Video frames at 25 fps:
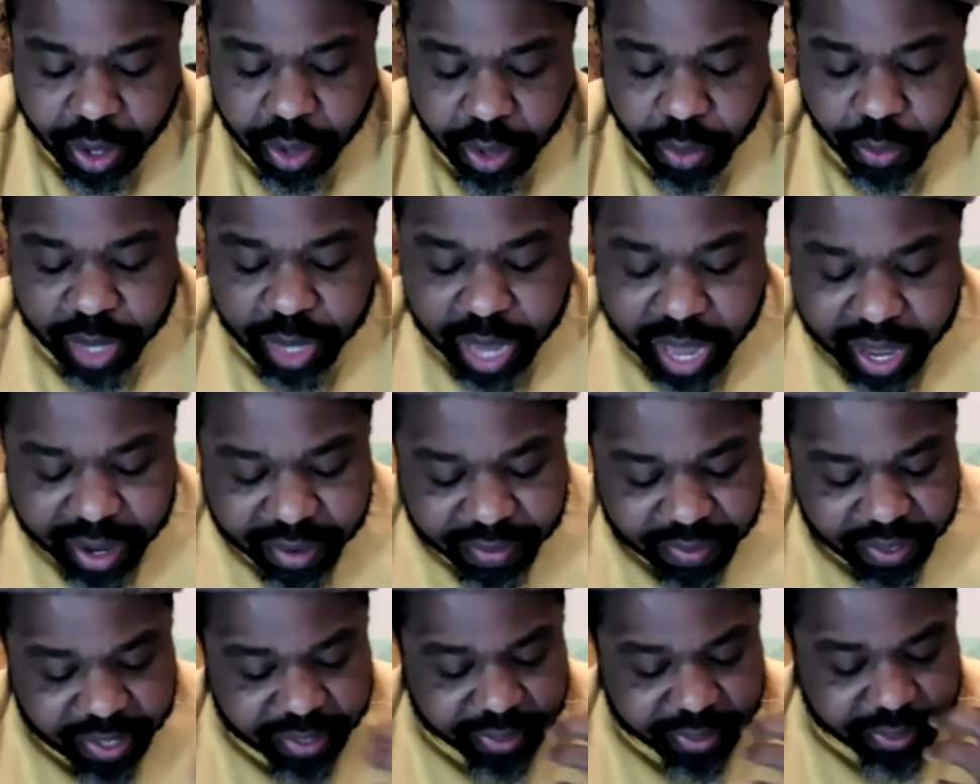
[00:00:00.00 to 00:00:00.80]
We had a
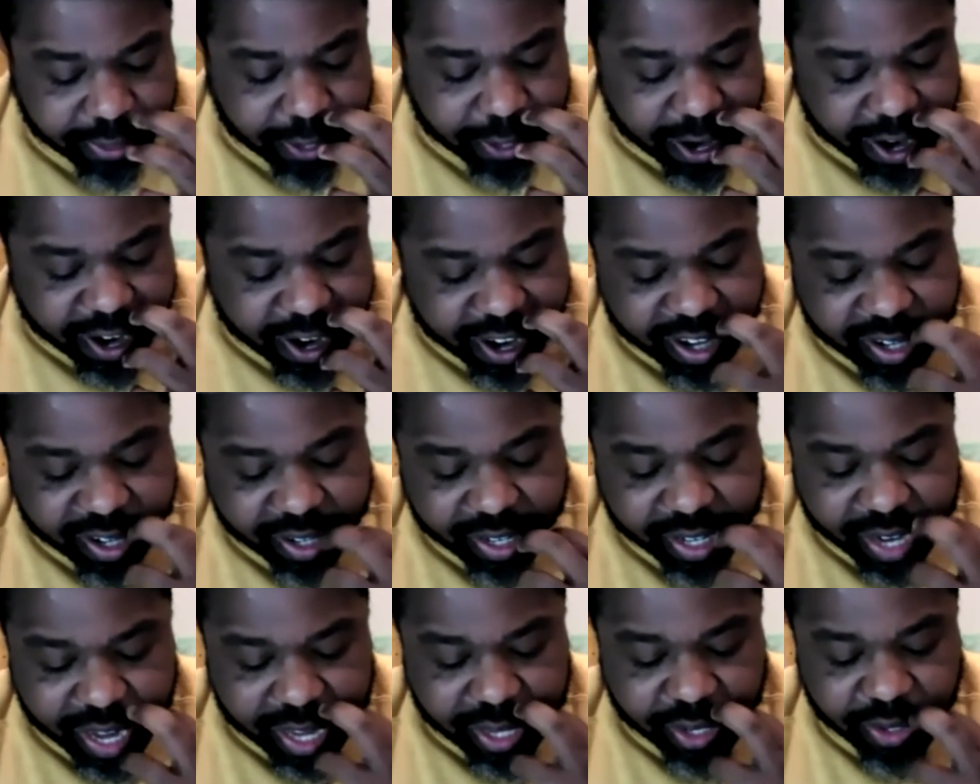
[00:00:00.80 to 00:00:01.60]
VCR
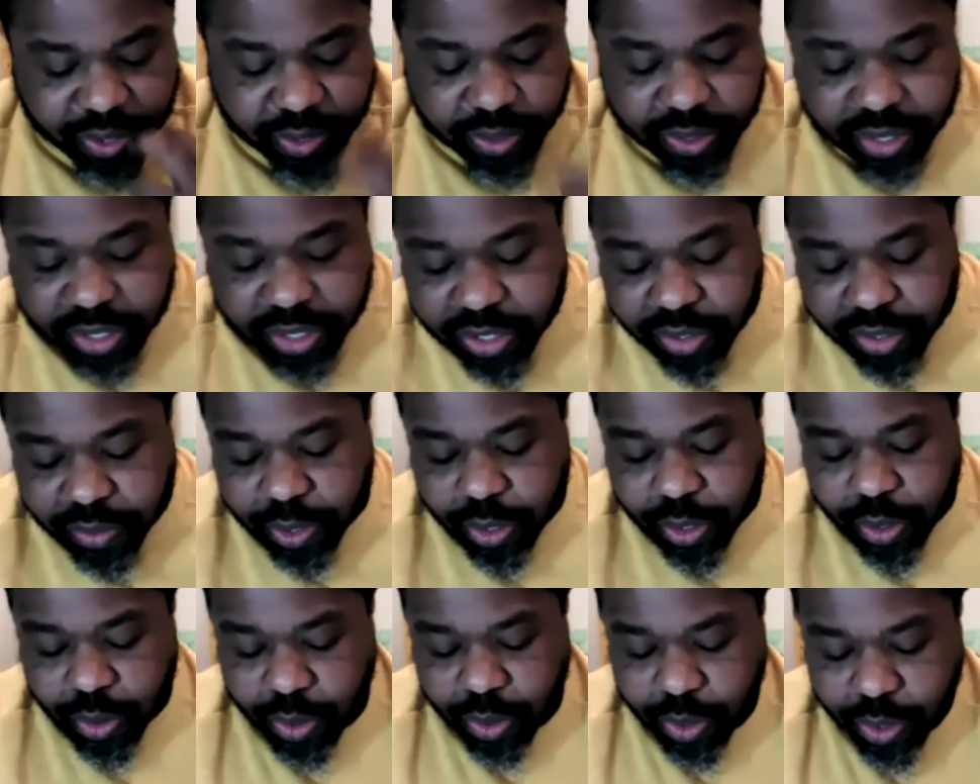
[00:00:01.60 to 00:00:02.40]
and I used it to
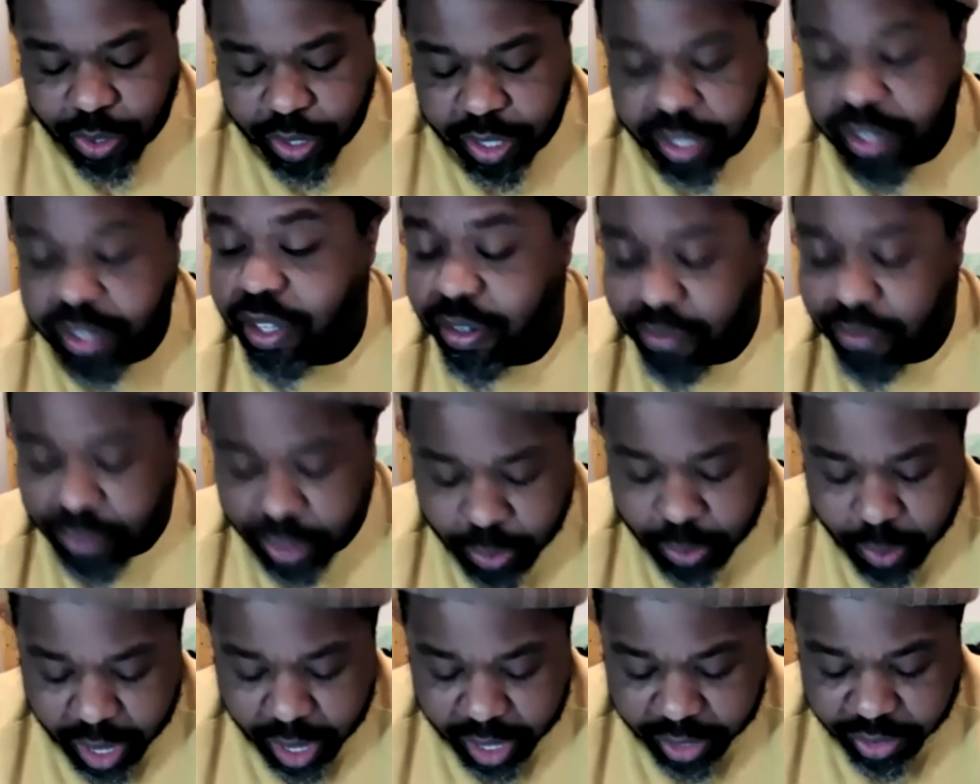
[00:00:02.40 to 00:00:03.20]
record and then
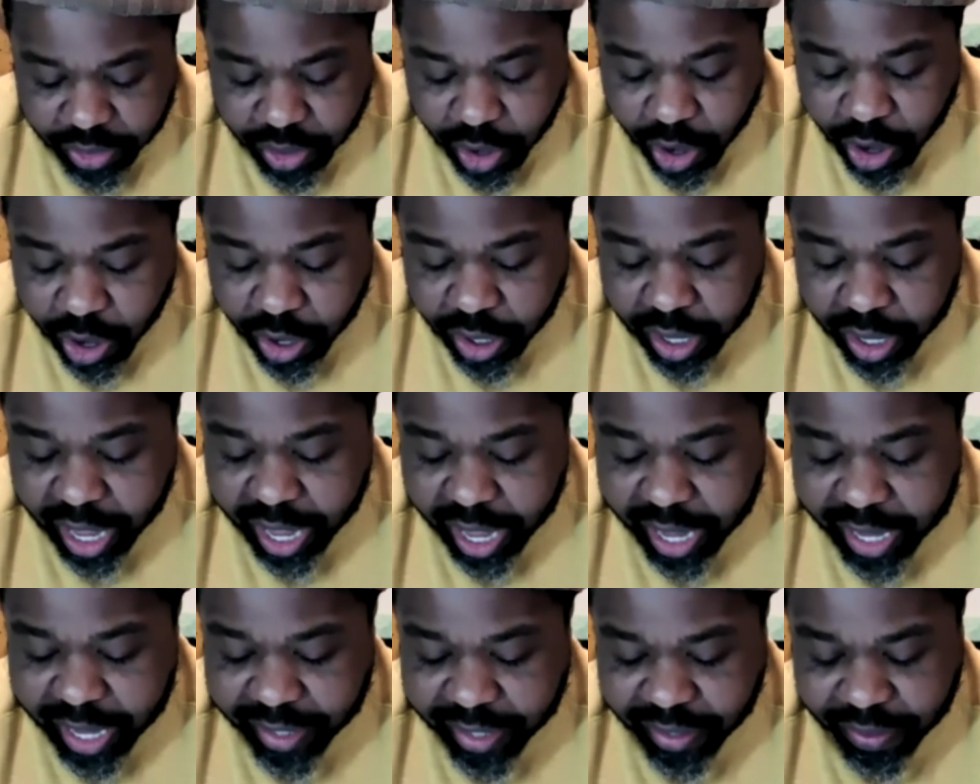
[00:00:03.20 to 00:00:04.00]
rewatch all
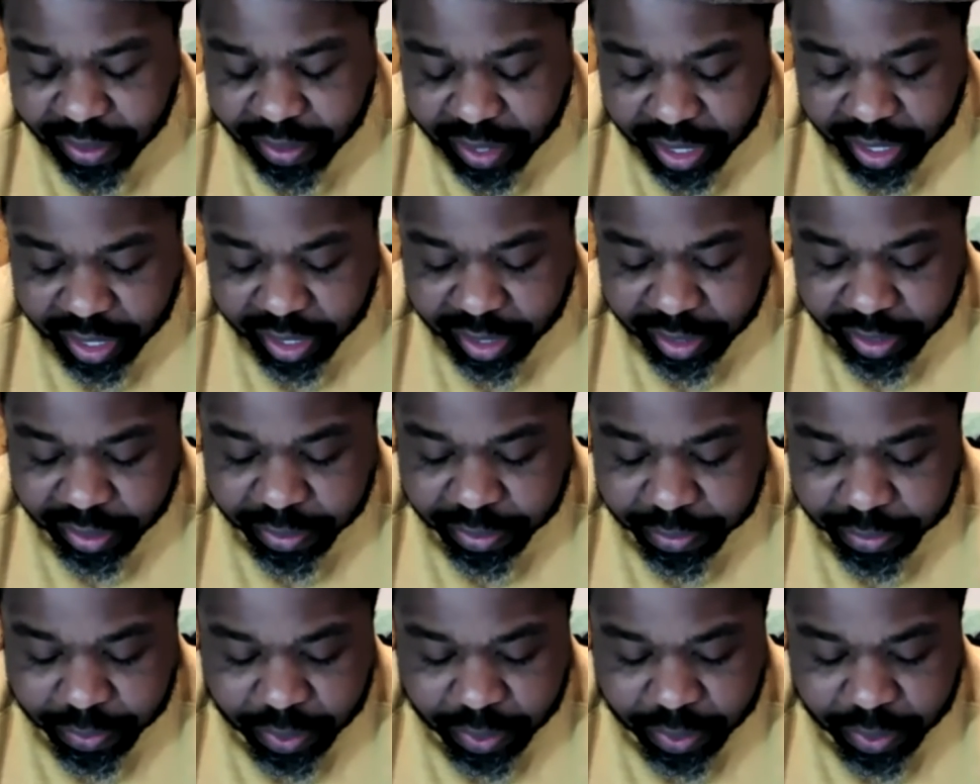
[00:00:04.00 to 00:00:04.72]
kinds of things.